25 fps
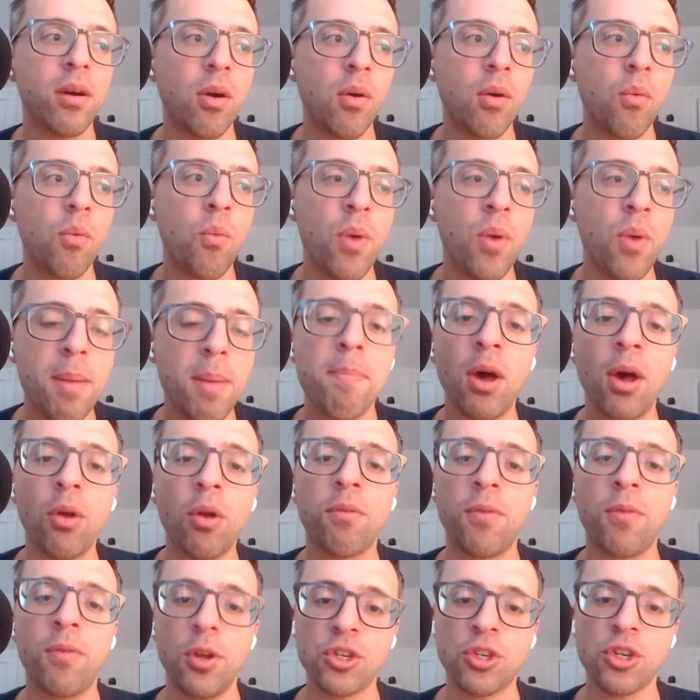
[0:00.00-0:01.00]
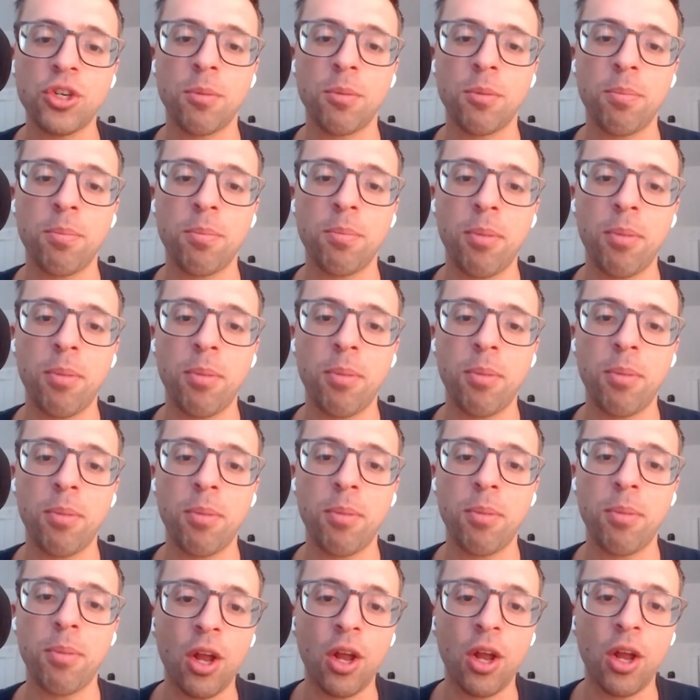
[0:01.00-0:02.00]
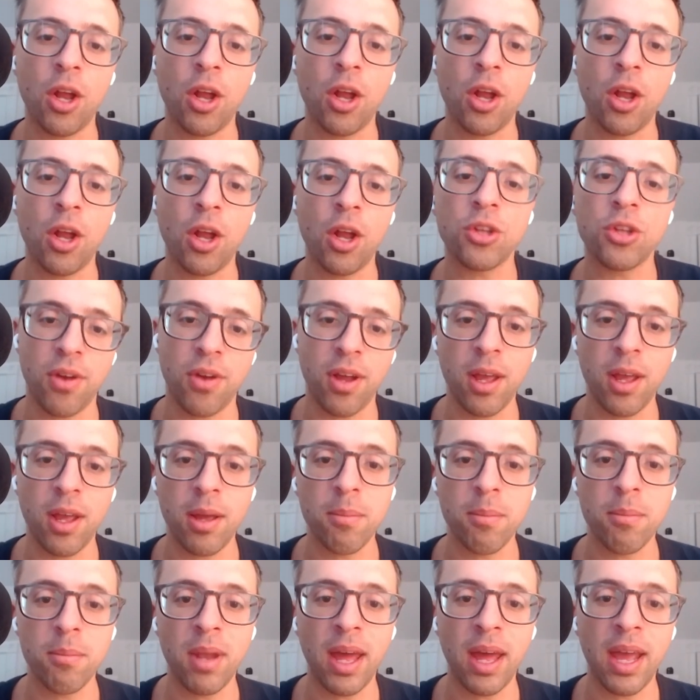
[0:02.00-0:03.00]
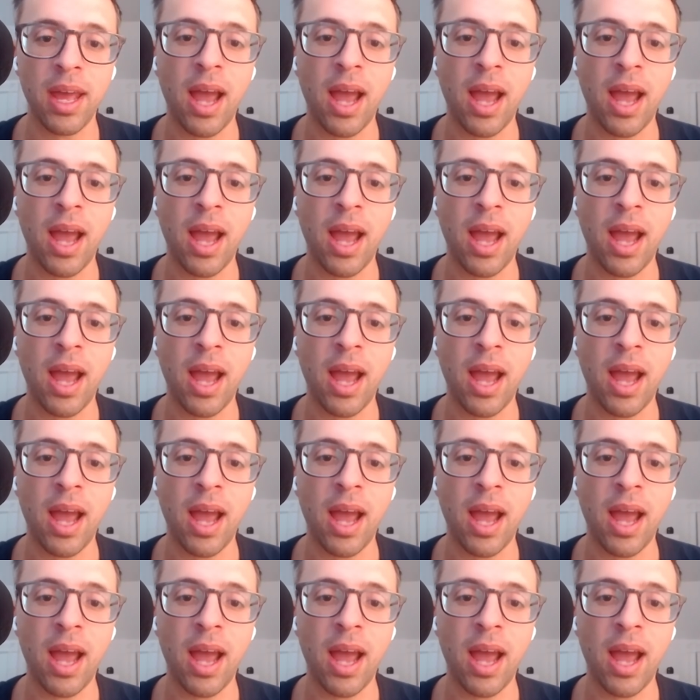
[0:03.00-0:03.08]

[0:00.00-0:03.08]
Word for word: we built Future Perfect on an alternative funding stream.